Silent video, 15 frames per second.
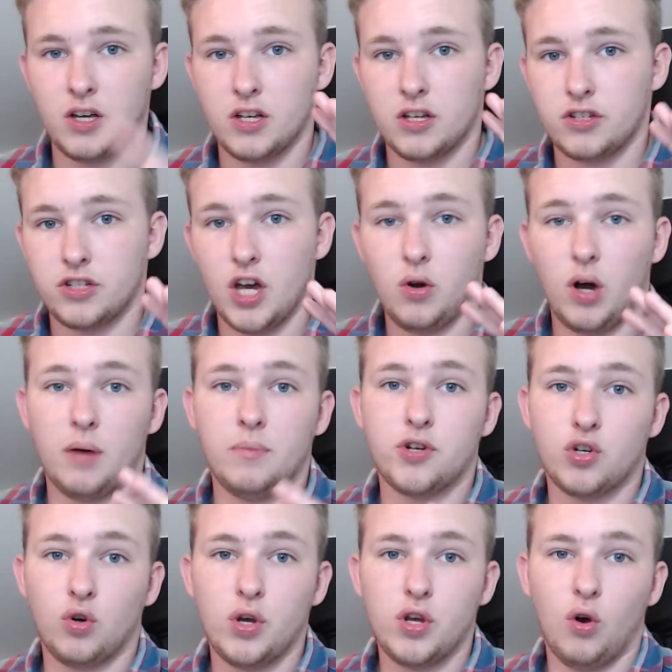So I'm
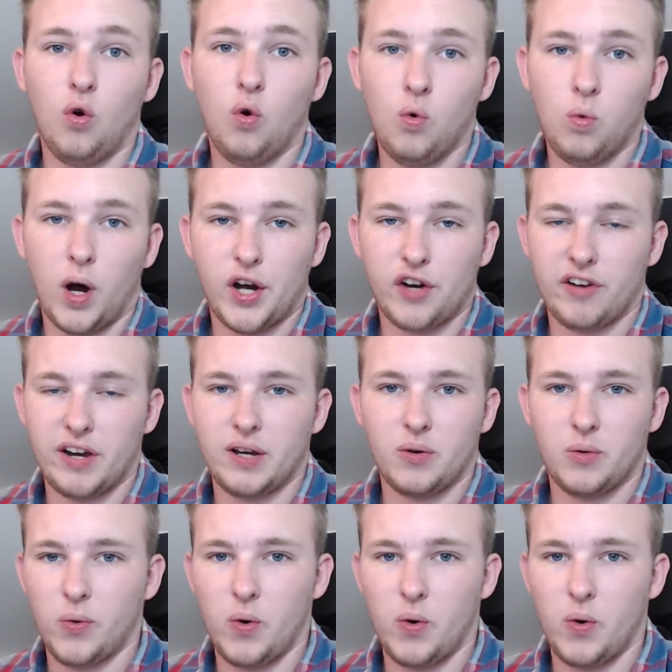sure you're all wondering,